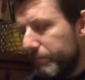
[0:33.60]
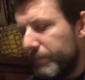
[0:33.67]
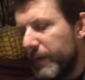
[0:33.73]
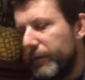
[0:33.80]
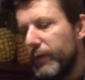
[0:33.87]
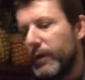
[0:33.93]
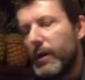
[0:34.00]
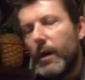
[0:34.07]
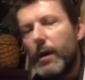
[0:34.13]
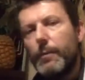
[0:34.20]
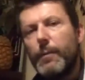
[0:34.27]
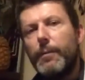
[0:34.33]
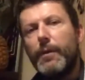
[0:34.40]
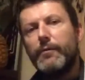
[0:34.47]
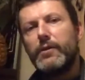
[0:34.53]
If you can't be
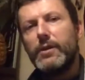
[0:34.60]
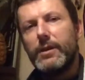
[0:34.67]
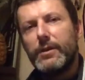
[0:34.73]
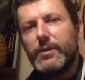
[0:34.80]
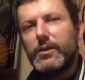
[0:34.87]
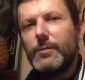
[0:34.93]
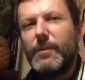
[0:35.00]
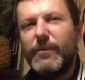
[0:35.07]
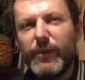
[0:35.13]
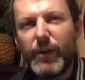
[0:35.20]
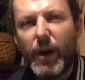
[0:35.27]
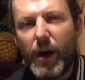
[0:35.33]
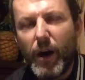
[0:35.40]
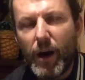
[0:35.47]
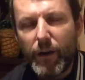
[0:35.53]
bothered to listen to me for
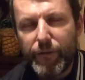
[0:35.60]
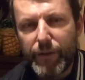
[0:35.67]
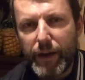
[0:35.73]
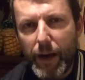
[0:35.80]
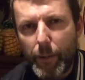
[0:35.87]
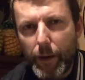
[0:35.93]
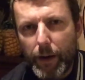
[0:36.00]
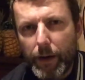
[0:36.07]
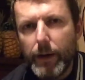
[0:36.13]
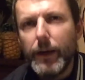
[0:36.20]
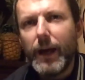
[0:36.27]
half an hour,